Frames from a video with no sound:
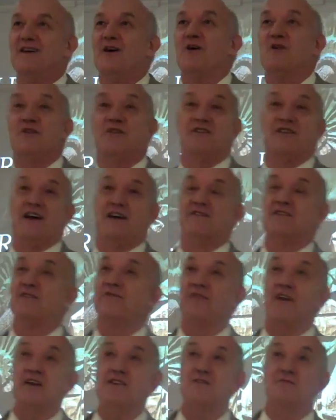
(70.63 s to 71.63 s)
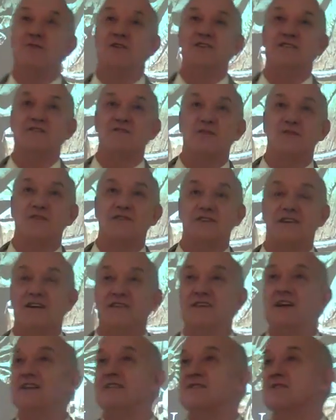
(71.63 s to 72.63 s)
Or you can have the French ones if you want to
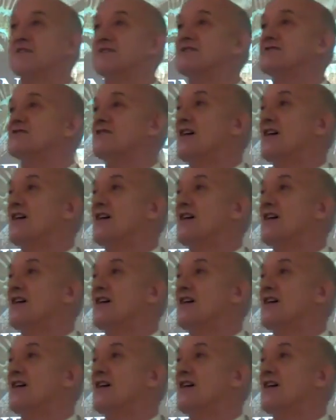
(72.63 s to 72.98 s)
go that and look at